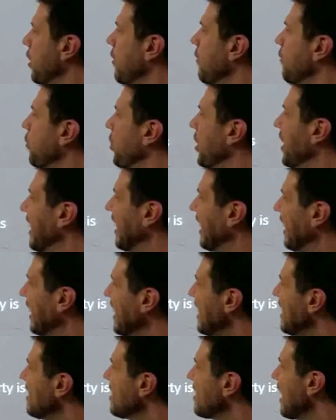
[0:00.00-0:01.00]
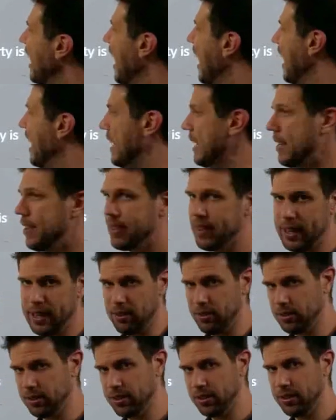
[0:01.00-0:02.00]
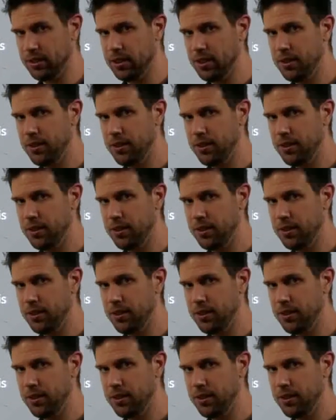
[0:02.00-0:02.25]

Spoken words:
it for at least $80,000.